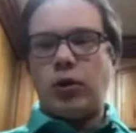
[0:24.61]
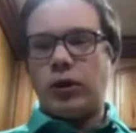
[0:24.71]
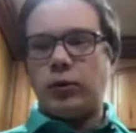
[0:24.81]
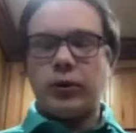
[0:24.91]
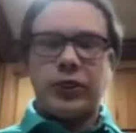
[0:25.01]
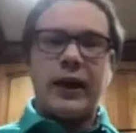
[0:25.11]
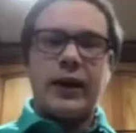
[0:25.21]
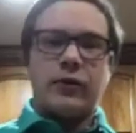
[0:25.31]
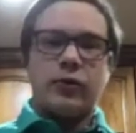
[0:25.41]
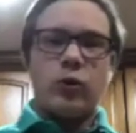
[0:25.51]
And with
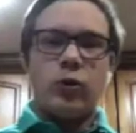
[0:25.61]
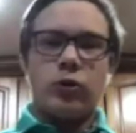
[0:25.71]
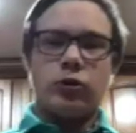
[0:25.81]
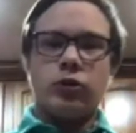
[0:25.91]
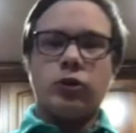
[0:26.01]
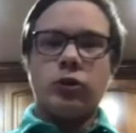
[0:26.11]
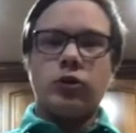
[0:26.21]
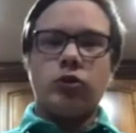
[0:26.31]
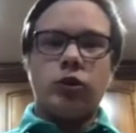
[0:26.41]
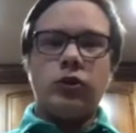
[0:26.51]
that, of course,
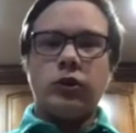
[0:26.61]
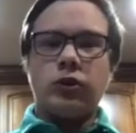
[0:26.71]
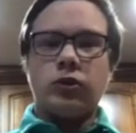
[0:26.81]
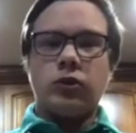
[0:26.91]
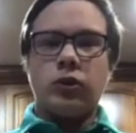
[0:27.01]
Cheez-Its,